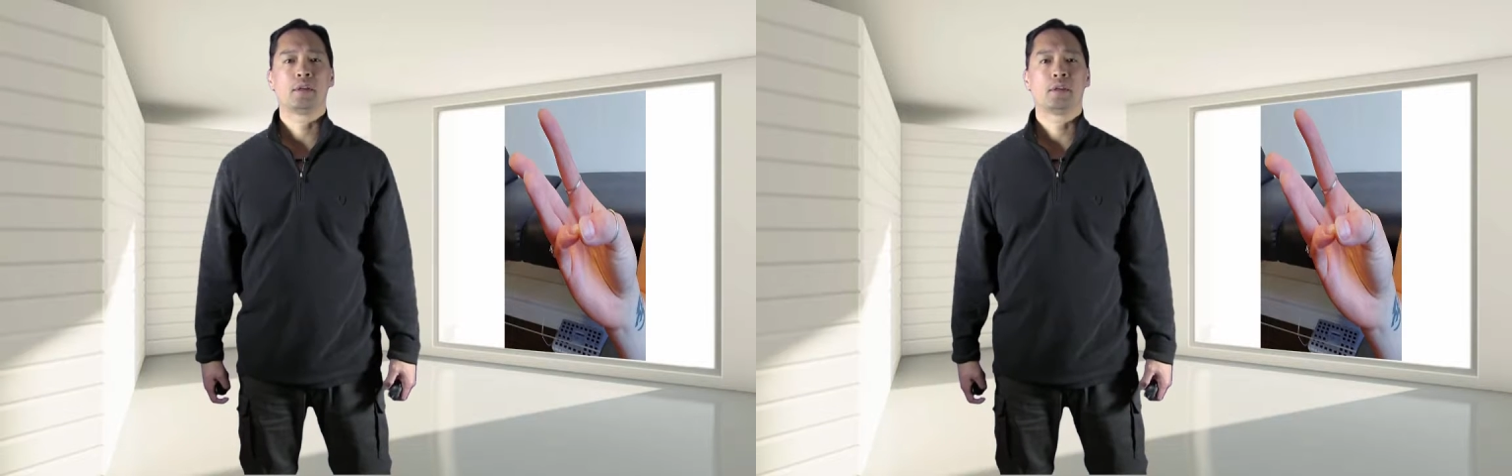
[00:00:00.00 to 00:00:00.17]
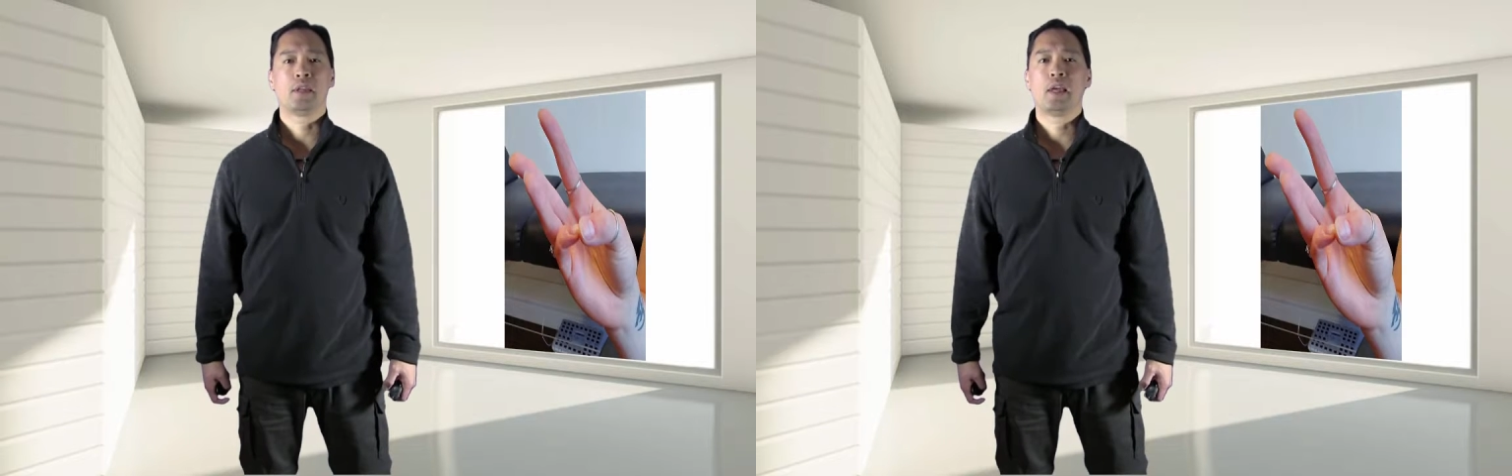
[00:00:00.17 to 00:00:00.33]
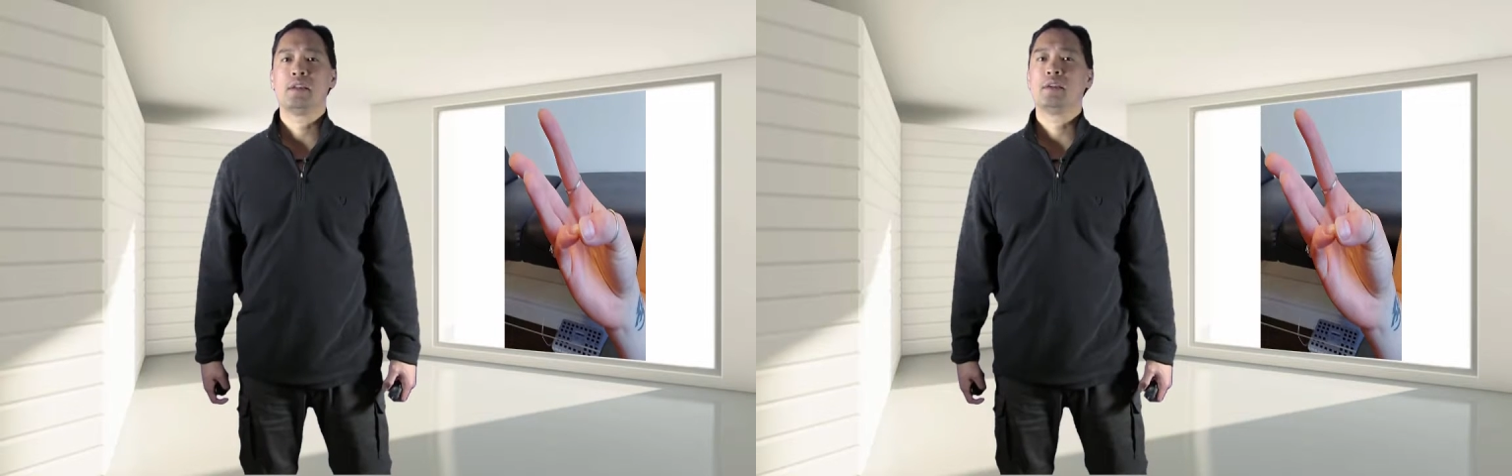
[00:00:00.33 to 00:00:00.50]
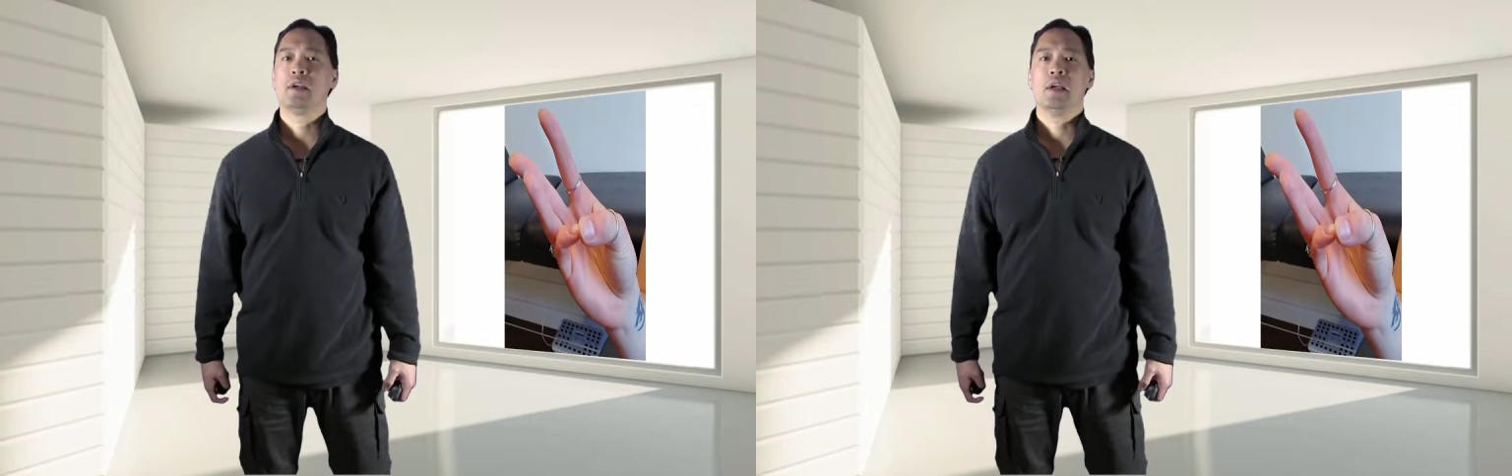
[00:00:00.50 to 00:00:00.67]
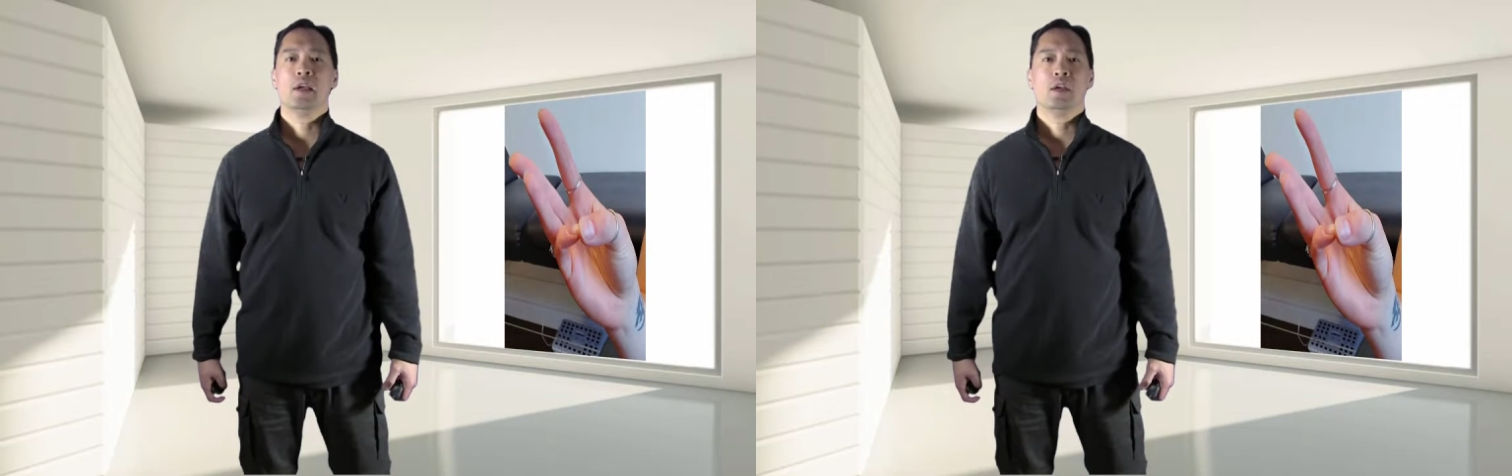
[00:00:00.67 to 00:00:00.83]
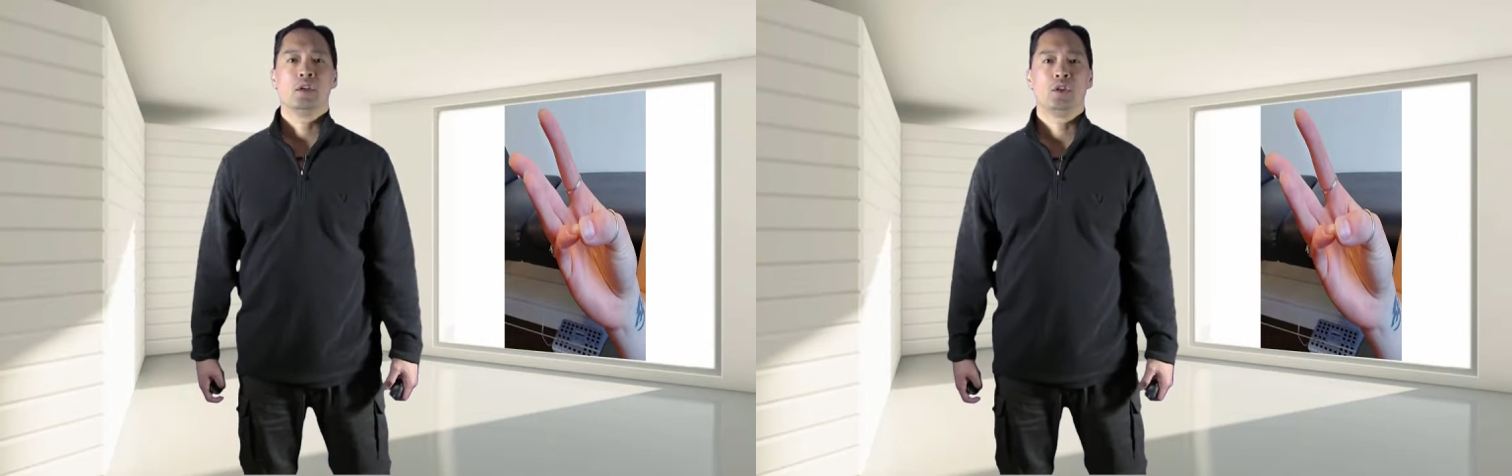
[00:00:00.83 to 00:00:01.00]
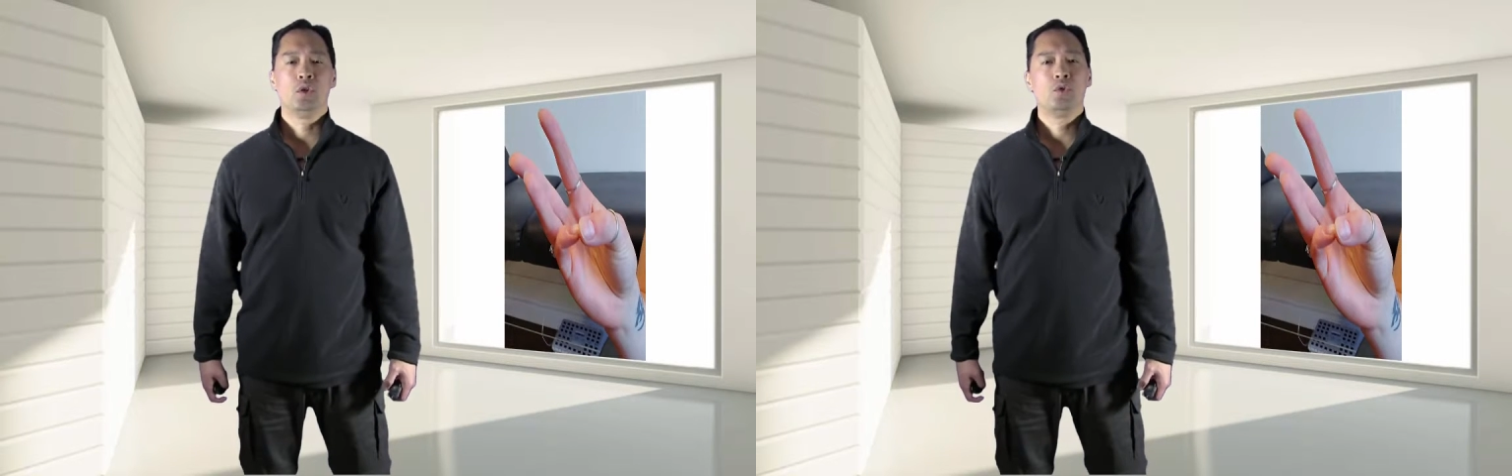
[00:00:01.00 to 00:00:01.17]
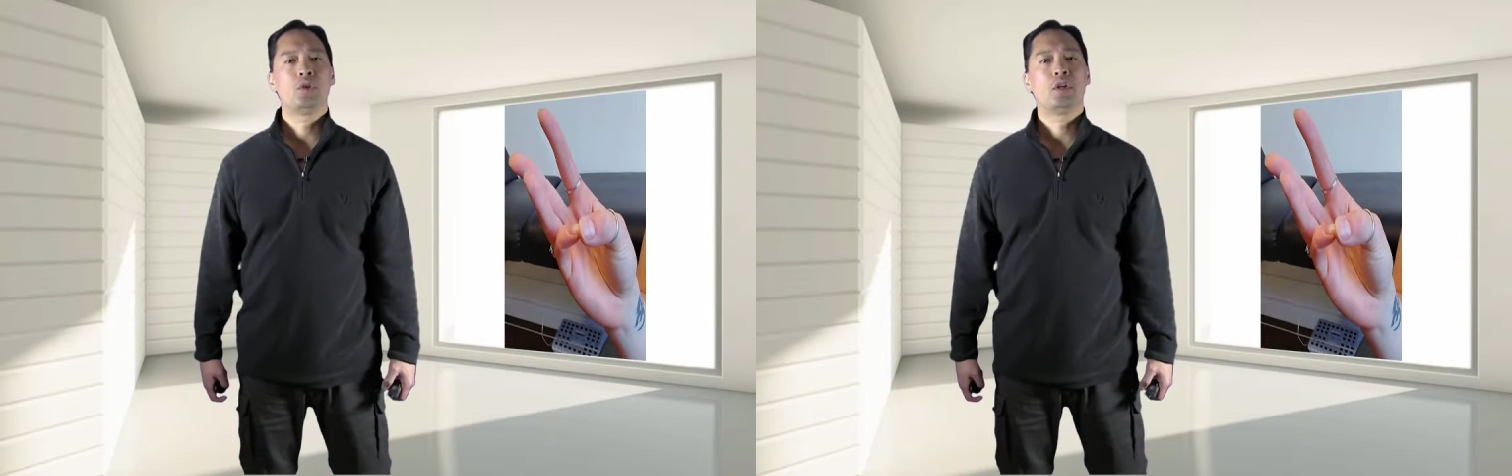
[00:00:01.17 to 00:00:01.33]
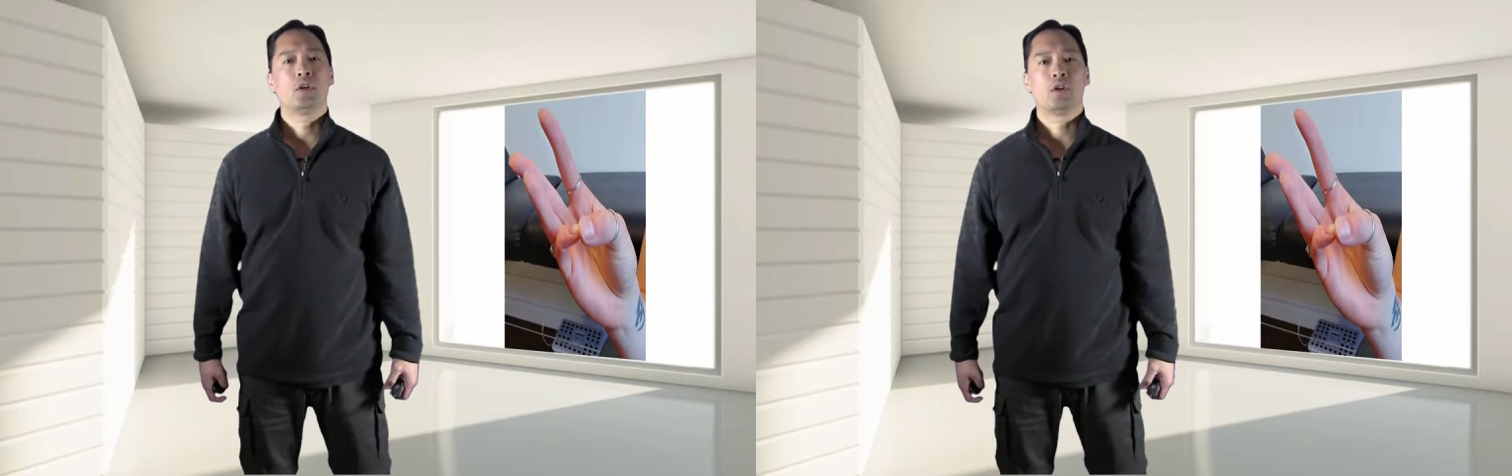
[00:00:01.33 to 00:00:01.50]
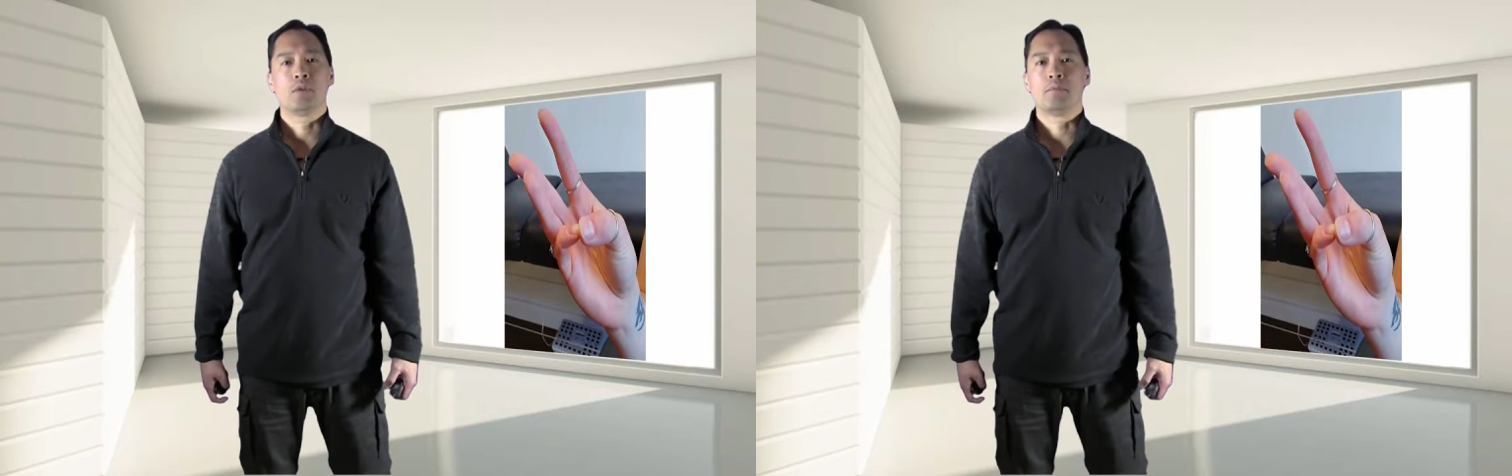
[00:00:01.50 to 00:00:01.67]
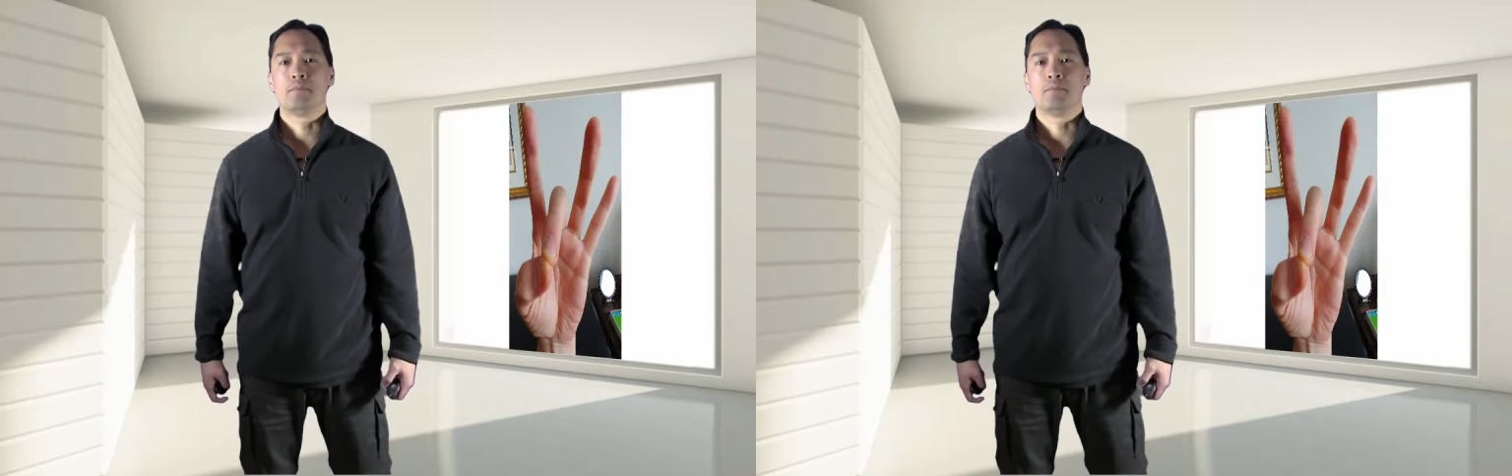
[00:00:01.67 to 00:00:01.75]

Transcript: then use their